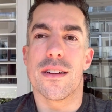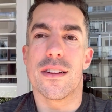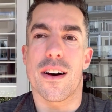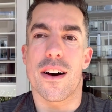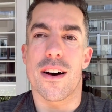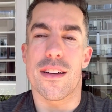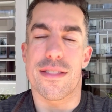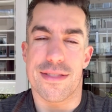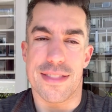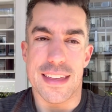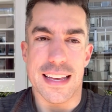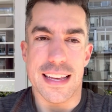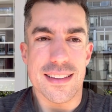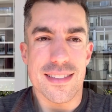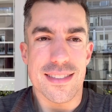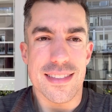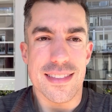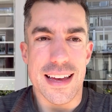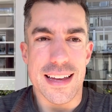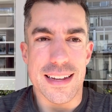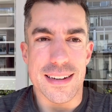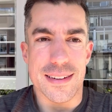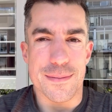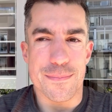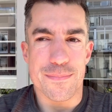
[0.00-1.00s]
I think
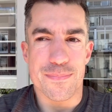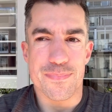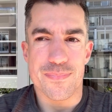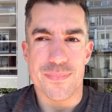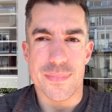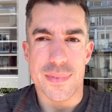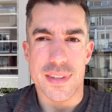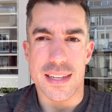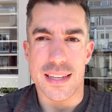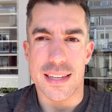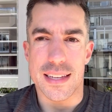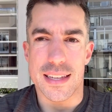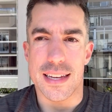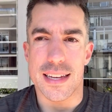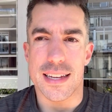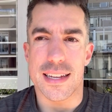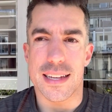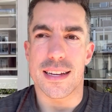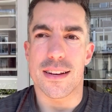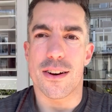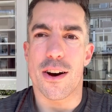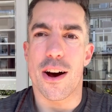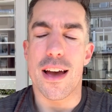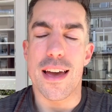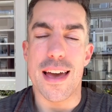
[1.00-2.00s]
that
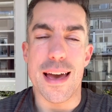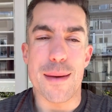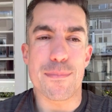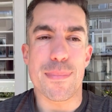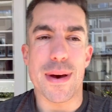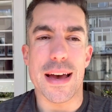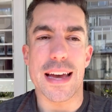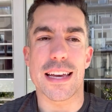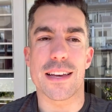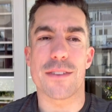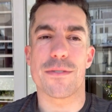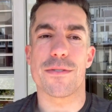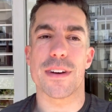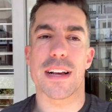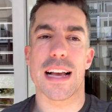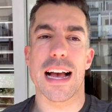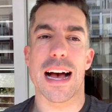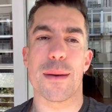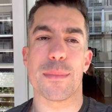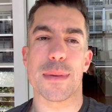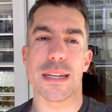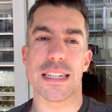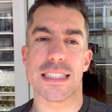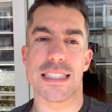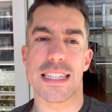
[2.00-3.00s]
uh, I am paying for
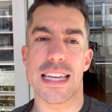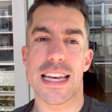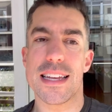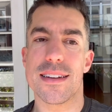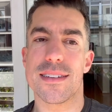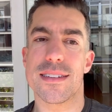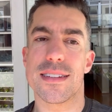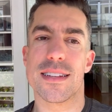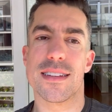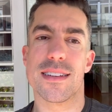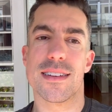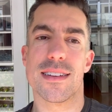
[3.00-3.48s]
karmic debt,